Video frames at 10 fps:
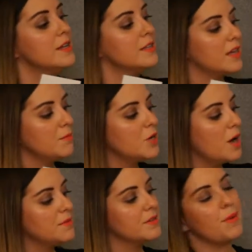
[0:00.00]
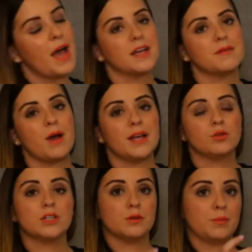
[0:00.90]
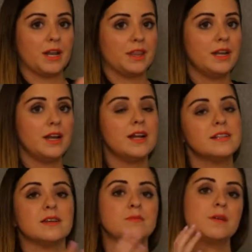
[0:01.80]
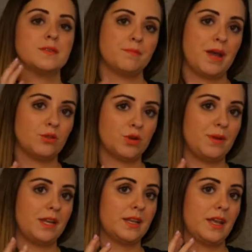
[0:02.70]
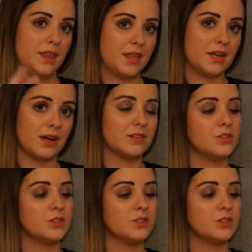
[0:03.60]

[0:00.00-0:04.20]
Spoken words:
sometimes the packet may look a little bit thinner and sometimes it may look a bit thicker.